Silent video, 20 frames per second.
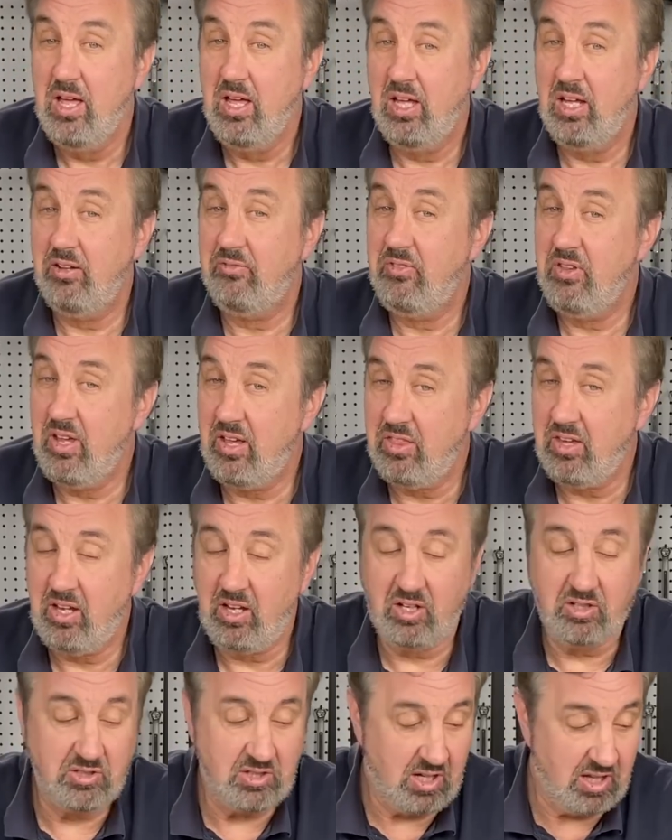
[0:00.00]
And if
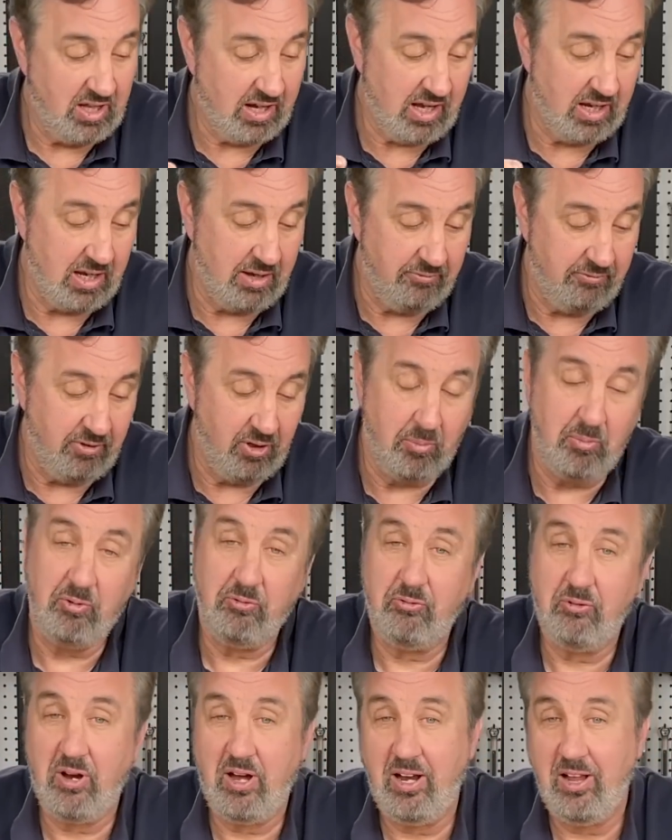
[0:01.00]
nothing else, click on that
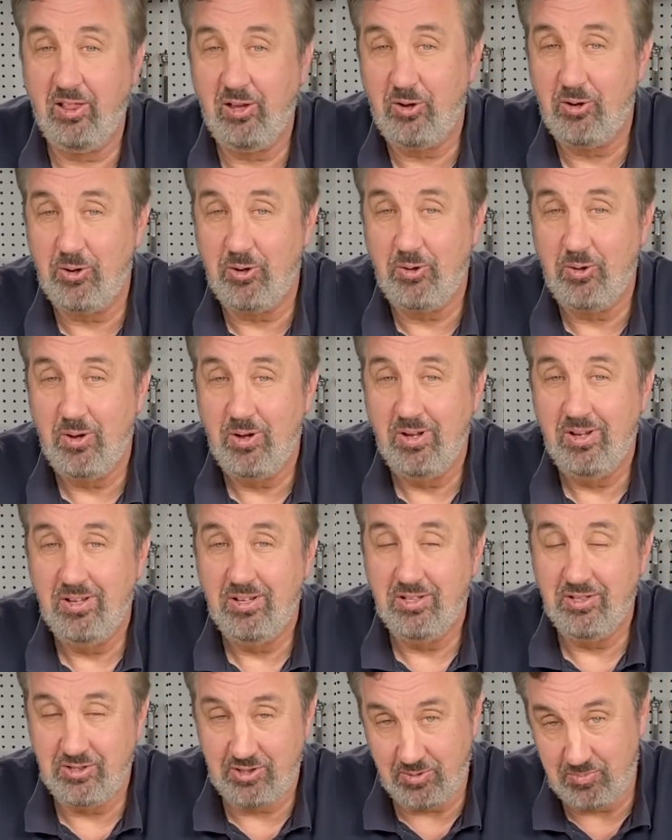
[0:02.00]
Filament Friday logo
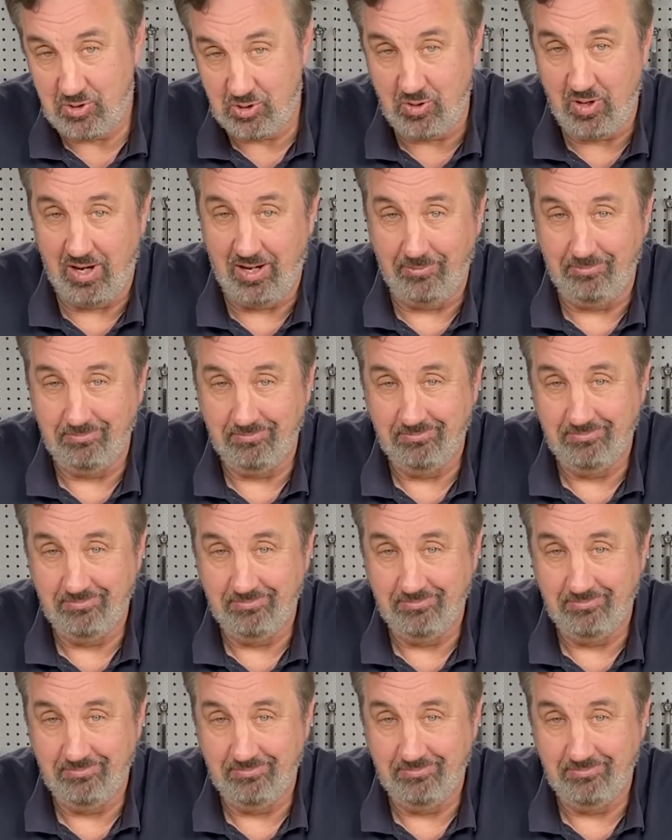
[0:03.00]
and subscribe.